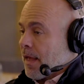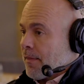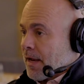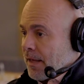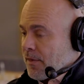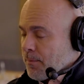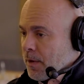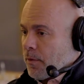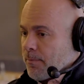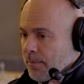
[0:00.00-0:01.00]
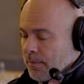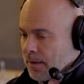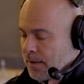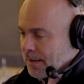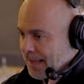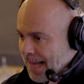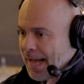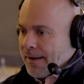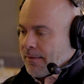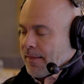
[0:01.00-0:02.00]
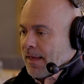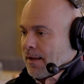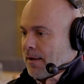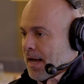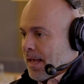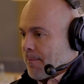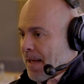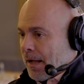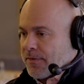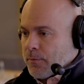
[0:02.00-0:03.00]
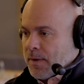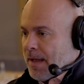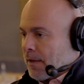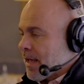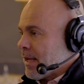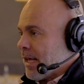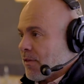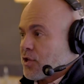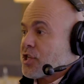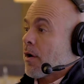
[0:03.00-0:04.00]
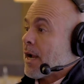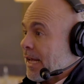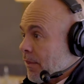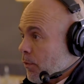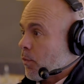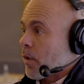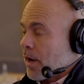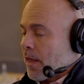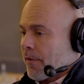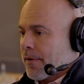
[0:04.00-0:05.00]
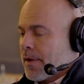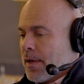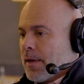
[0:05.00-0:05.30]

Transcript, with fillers: that, that I speak with a lot, that I bounce, we bounce ideas and share ideas with one another.